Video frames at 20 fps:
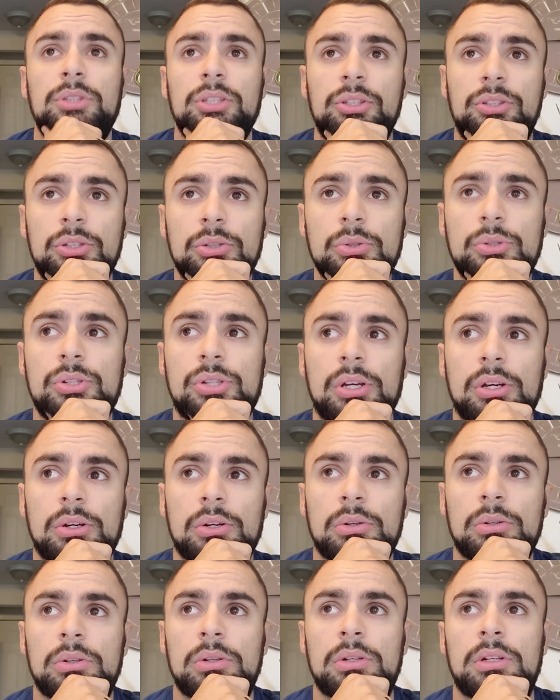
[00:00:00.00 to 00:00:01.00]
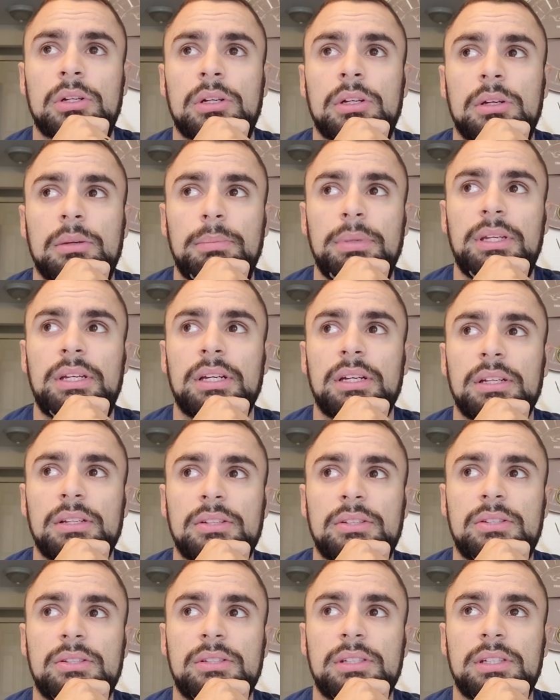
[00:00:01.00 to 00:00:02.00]
do so,
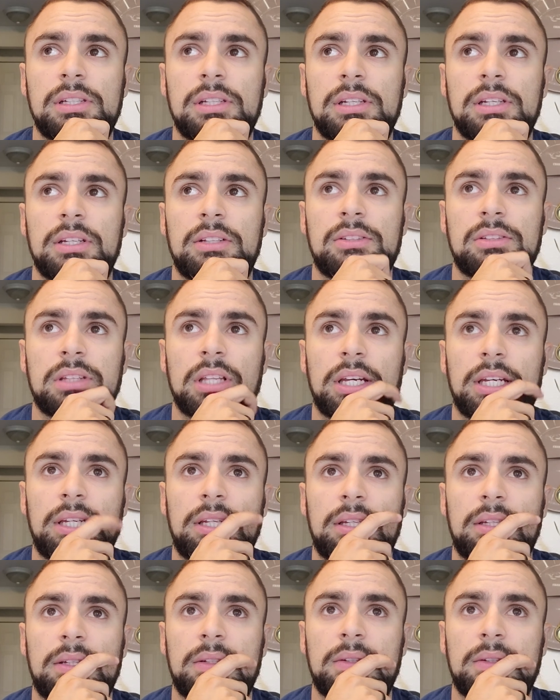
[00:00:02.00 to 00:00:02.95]
because it's like,